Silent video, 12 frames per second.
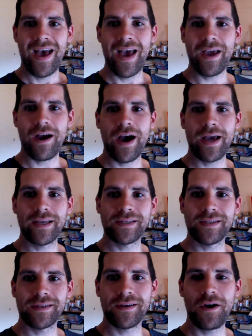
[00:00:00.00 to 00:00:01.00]
Hey
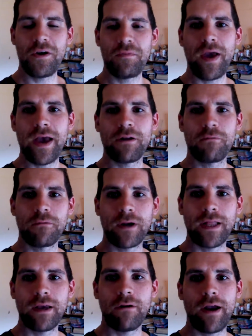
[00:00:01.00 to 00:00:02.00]
guys, I hope you had a
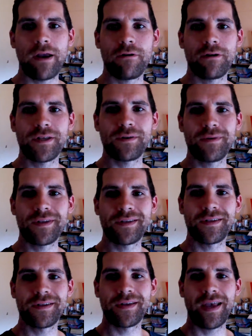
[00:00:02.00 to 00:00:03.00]
really great Christmas
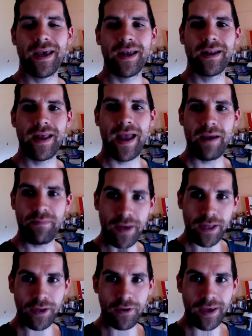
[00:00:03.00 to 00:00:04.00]
and Happy
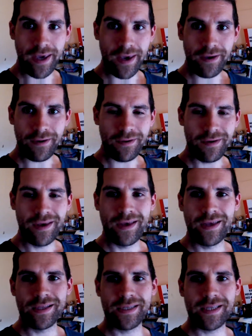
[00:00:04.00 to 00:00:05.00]
New Year.
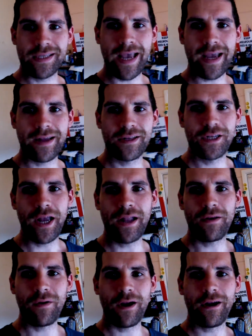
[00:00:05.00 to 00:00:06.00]
It's the 2nd of
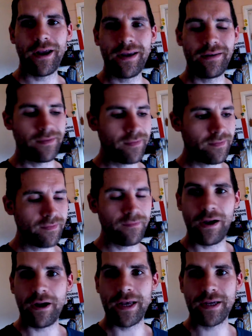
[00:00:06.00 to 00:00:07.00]
January,
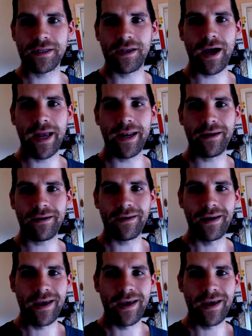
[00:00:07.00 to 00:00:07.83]
very exciting.